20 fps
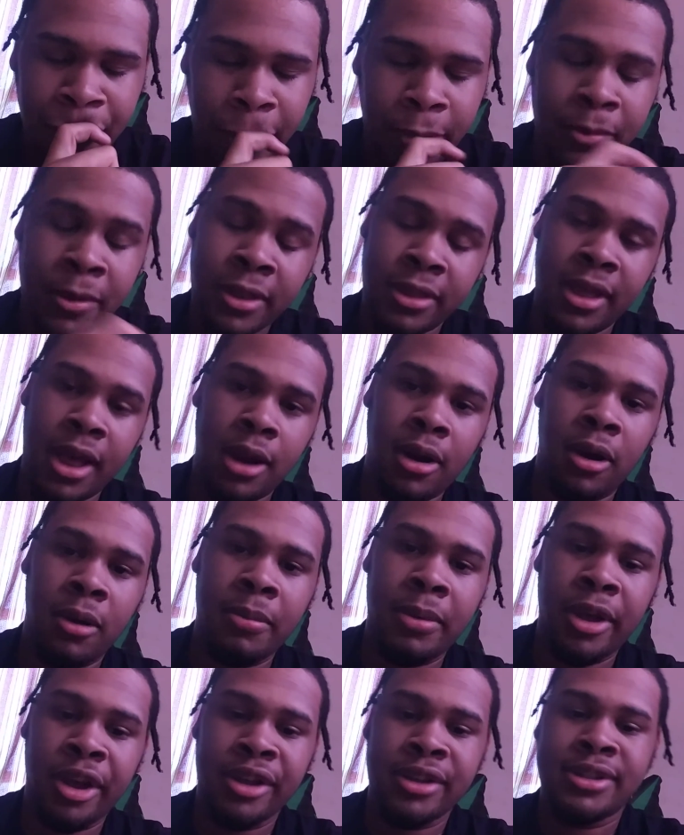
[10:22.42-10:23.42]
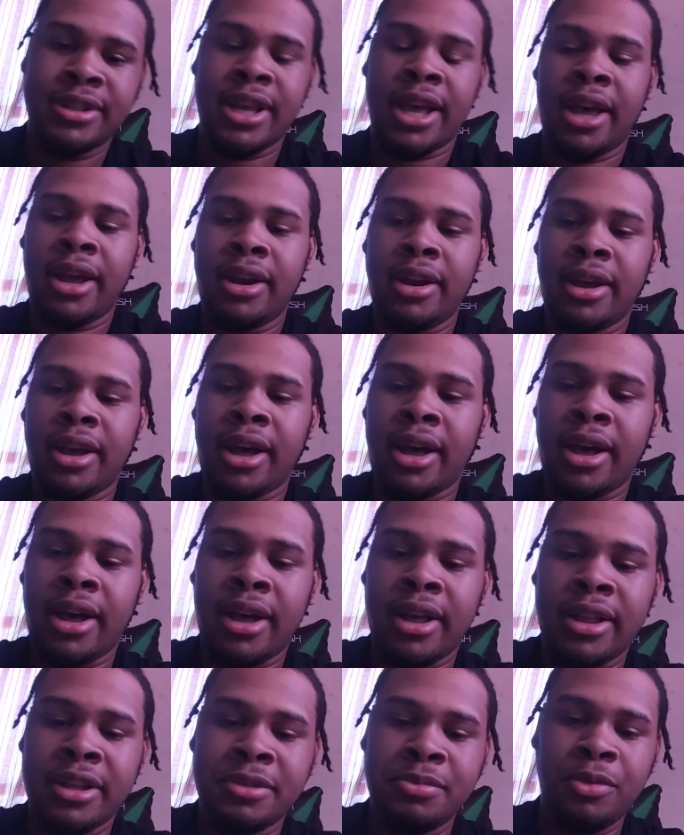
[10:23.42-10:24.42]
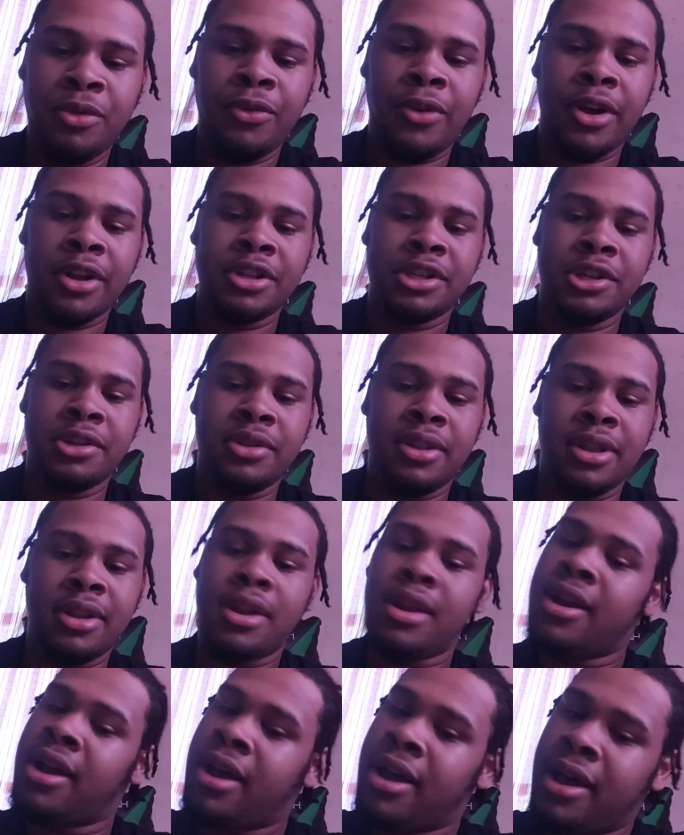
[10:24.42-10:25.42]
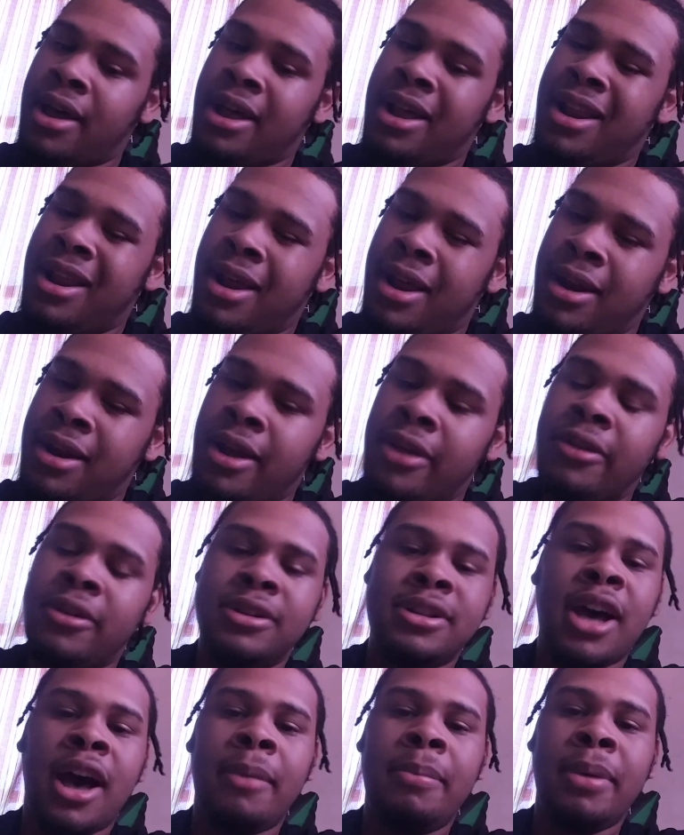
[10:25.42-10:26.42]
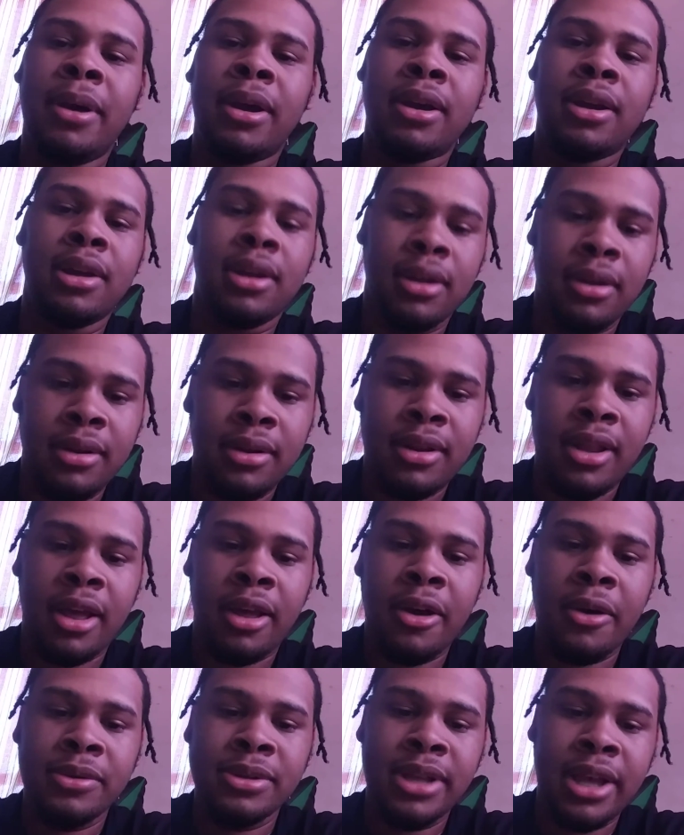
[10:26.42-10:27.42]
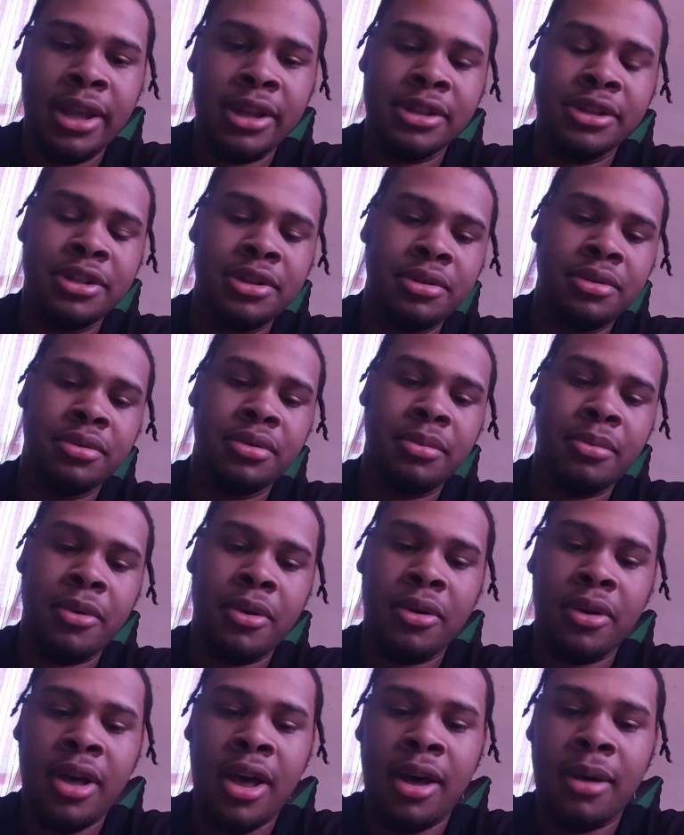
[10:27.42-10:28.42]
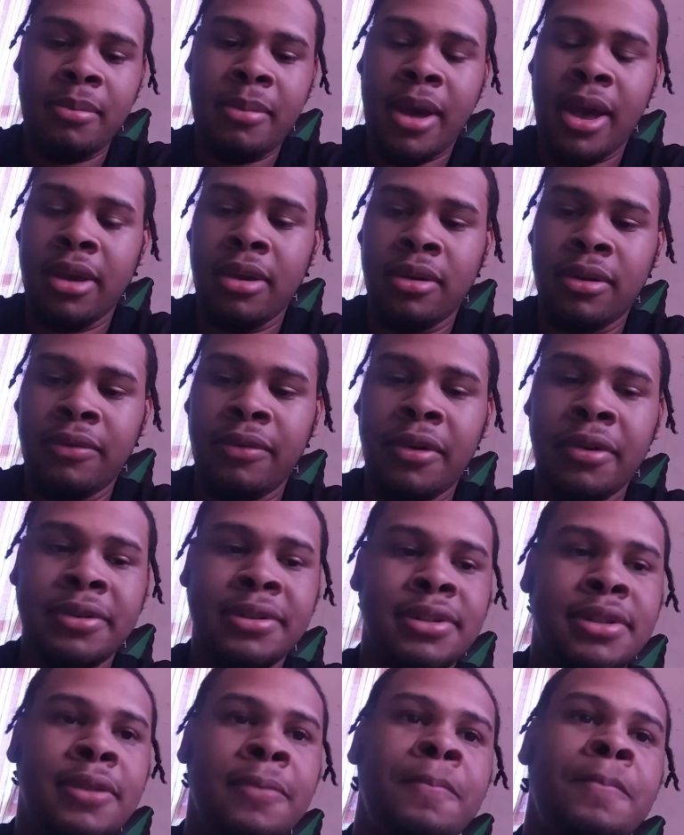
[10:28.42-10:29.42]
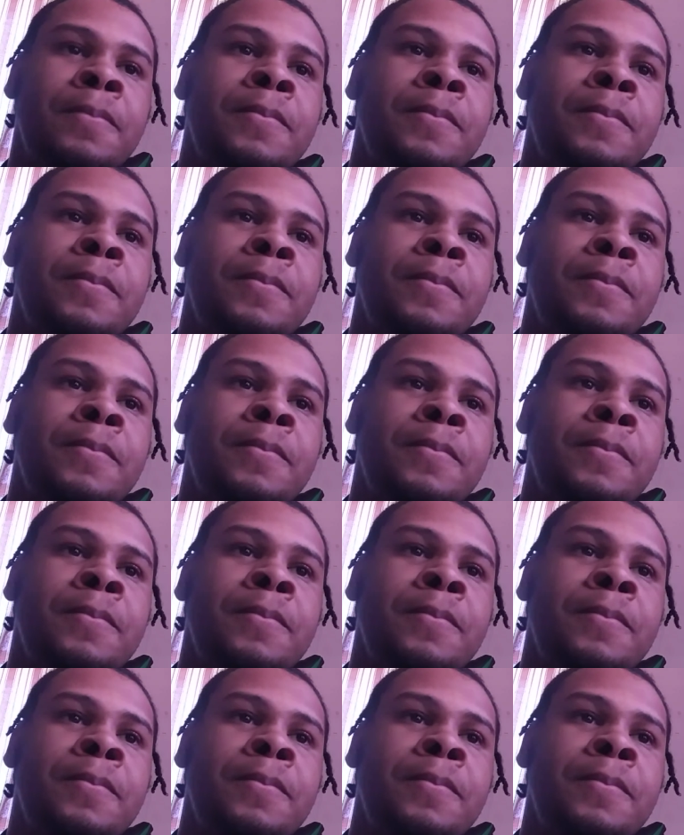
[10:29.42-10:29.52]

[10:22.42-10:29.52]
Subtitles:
with that all being said, let's move on to the another topic that goes into the Mortal Kombat universe.